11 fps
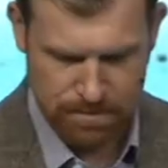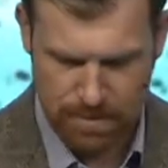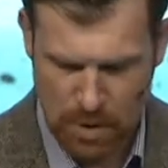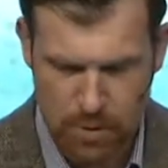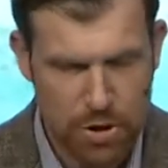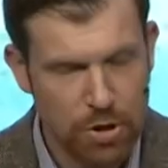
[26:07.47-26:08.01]

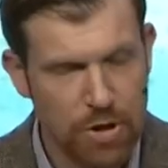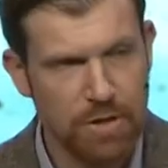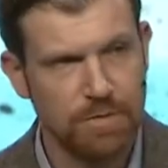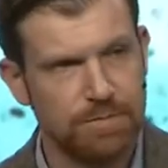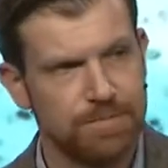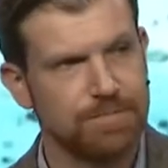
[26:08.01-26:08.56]
It was good.
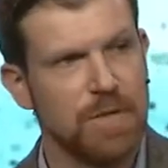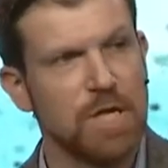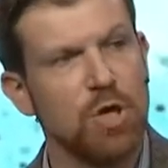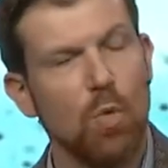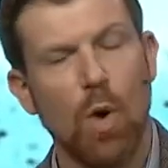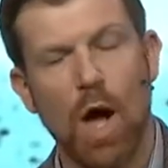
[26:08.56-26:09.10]
And you
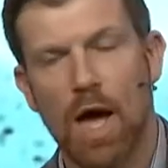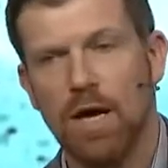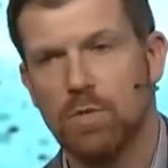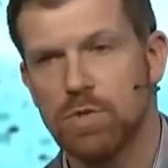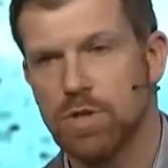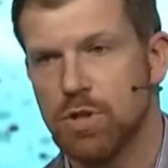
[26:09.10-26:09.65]
know why
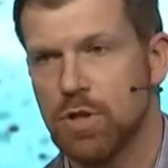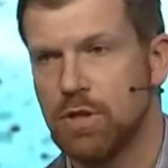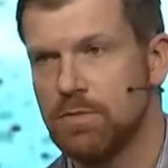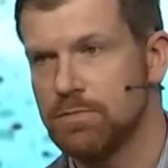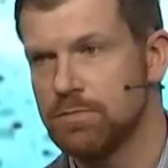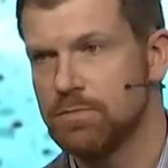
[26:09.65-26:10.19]
it was good?
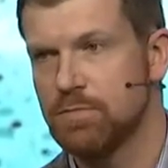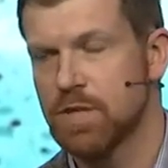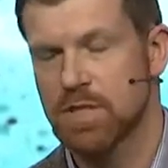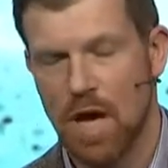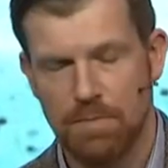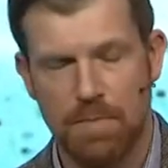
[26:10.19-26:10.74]
Because
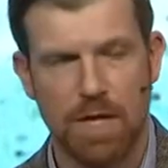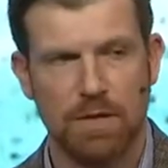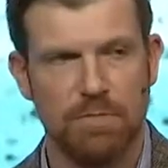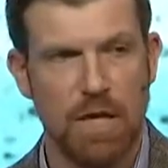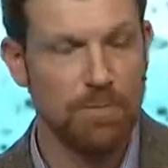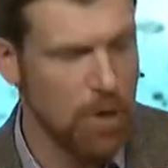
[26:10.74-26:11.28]
God made it.
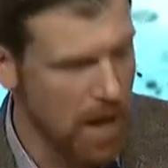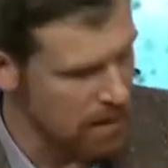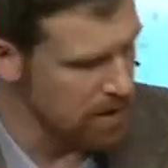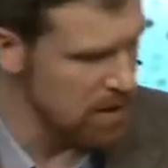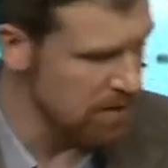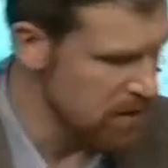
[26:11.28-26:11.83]
And He put Adam and Eve in the